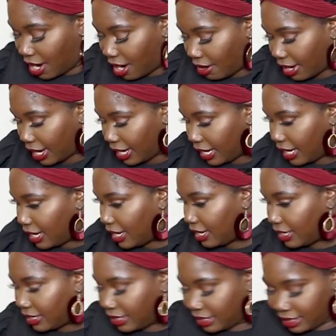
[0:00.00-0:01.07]
All right,
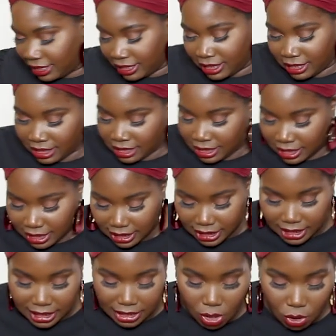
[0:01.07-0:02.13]
let's see.